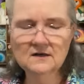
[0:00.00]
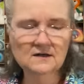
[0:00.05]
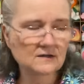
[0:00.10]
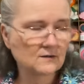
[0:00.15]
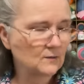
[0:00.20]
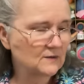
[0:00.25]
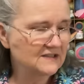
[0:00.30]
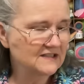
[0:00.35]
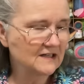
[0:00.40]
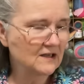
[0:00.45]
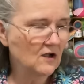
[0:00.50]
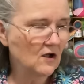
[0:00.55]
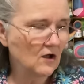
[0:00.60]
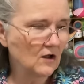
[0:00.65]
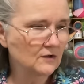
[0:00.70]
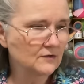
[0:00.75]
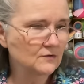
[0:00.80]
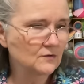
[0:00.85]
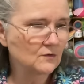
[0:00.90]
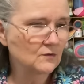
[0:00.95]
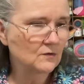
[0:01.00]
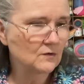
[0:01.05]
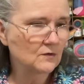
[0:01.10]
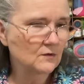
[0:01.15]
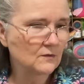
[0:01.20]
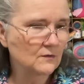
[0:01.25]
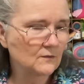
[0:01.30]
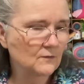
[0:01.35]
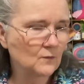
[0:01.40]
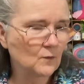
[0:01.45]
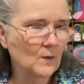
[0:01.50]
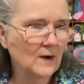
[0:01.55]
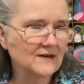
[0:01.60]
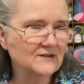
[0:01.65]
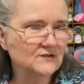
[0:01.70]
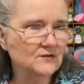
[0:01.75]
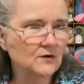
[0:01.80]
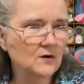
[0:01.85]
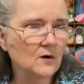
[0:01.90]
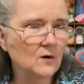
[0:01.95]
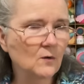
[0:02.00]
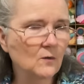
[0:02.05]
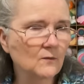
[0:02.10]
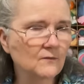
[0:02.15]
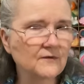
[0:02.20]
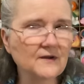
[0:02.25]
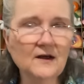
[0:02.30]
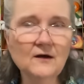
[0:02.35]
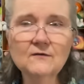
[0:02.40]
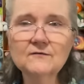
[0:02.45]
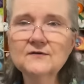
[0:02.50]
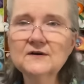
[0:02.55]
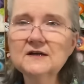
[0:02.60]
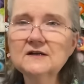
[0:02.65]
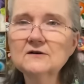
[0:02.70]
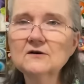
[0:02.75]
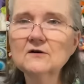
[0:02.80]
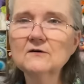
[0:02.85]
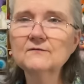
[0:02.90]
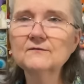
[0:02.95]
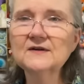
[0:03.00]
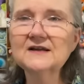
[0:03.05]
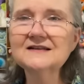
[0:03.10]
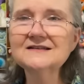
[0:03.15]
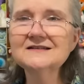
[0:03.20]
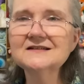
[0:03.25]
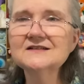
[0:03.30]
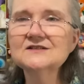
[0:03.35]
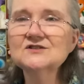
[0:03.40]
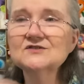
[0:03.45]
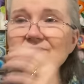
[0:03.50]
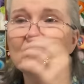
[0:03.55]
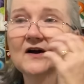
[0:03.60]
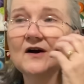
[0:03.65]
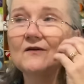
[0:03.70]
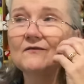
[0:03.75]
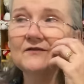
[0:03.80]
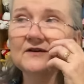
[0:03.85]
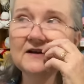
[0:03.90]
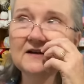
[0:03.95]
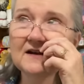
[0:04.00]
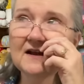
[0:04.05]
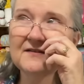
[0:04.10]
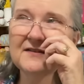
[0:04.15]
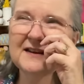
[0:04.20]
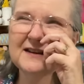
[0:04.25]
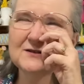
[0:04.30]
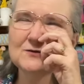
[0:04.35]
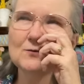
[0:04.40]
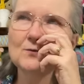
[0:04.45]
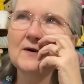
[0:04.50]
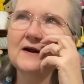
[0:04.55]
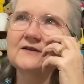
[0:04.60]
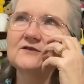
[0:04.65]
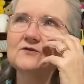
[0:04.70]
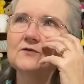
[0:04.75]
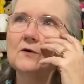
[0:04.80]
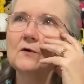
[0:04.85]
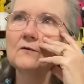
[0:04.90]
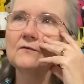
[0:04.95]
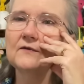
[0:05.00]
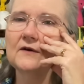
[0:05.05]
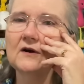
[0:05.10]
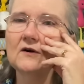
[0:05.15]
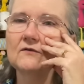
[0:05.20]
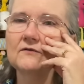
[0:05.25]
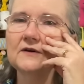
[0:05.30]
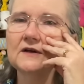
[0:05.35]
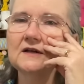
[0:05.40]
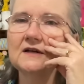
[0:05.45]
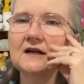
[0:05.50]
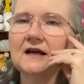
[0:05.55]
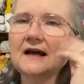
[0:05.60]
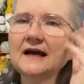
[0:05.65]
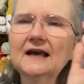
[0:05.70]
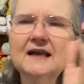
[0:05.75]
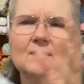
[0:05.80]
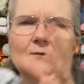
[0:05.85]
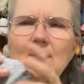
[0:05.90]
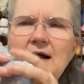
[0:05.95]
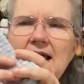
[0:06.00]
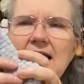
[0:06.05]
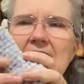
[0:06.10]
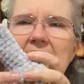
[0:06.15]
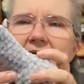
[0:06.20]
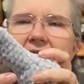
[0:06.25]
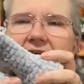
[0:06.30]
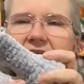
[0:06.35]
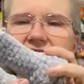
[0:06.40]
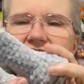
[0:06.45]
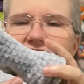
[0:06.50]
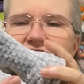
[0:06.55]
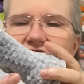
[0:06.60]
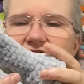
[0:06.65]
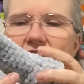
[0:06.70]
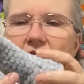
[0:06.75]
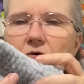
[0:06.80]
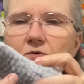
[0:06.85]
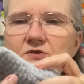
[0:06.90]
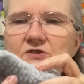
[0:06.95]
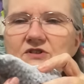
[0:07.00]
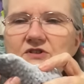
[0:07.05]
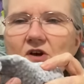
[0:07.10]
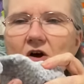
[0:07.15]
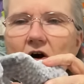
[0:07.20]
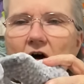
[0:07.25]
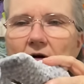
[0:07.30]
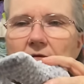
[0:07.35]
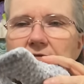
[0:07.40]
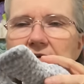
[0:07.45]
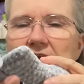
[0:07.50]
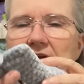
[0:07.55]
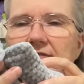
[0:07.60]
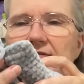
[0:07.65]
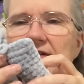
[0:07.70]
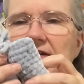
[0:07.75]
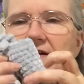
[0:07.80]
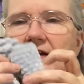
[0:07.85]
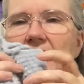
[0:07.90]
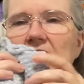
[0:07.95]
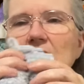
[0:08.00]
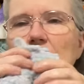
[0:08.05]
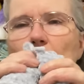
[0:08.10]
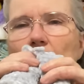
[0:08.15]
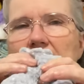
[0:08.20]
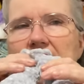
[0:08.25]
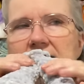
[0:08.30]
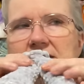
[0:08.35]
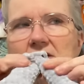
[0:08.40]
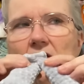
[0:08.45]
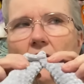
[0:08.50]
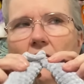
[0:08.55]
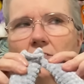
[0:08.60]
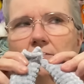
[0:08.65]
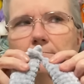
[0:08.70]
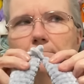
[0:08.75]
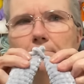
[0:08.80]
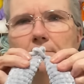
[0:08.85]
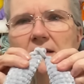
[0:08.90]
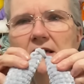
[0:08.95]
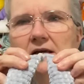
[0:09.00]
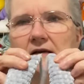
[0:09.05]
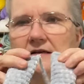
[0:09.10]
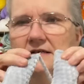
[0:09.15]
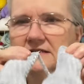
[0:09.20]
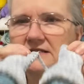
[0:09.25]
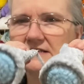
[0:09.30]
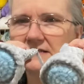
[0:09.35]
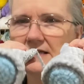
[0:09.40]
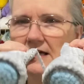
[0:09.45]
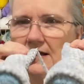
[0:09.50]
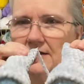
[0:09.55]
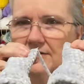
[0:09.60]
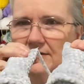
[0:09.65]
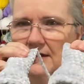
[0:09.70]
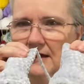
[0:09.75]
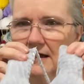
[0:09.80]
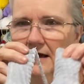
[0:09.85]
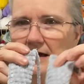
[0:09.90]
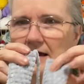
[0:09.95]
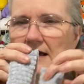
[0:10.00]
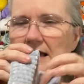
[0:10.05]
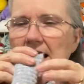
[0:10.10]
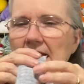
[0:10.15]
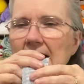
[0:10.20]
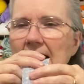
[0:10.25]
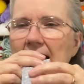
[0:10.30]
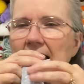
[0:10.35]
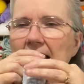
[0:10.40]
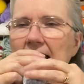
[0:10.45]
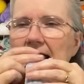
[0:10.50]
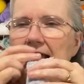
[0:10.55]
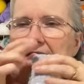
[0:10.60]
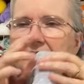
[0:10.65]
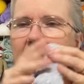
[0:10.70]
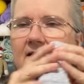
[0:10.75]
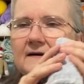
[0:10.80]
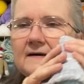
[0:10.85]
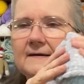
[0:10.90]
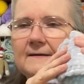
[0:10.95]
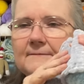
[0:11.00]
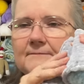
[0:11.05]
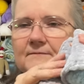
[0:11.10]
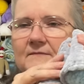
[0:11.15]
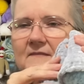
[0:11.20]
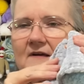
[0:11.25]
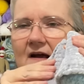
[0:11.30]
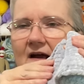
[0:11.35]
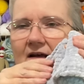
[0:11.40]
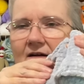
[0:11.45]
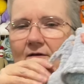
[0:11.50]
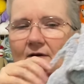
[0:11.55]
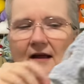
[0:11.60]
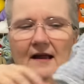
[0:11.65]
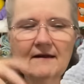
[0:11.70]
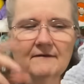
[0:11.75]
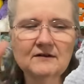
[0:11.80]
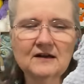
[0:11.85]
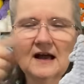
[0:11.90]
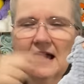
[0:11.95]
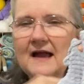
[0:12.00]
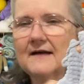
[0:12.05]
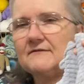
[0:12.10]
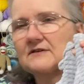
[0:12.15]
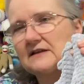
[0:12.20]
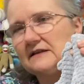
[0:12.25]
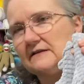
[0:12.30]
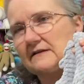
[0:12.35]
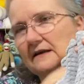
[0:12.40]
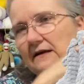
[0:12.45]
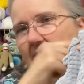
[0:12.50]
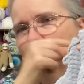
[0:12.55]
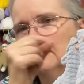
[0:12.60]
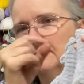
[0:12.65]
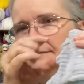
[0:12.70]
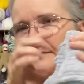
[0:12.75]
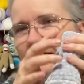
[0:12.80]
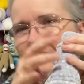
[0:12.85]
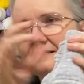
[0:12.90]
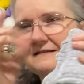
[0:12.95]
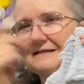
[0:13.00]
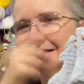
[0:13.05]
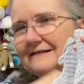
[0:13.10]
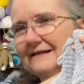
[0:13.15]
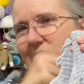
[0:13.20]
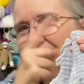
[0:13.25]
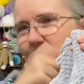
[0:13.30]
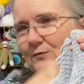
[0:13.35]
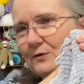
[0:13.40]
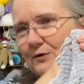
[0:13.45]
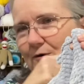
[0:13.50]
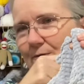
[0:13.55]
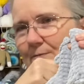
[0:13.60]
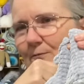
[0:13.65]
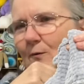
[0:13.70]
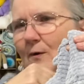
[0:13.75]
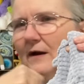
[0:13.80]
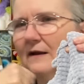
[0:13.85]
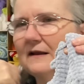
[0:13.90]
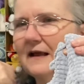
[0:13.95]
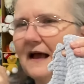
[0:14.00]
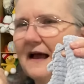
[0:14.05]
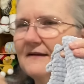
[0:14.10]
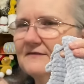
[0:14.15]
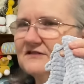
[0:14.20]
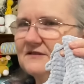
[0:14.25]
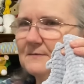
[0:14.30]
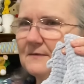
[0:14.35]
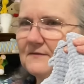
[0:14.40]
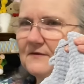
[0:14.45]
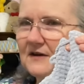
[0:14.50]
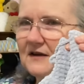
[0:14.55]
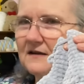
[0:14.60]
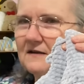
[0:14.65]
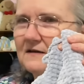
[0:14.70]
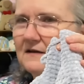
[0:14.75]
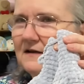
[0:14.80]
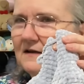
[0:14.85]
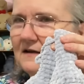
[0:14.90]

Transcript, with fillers: What's it called? Retro velvet or vintage velvet. I think it's retro velvet. Anyway, it's so soft, and the colorway is called Mist, I think. And I don't have it. I have it in there in the other room. Well, I have some of it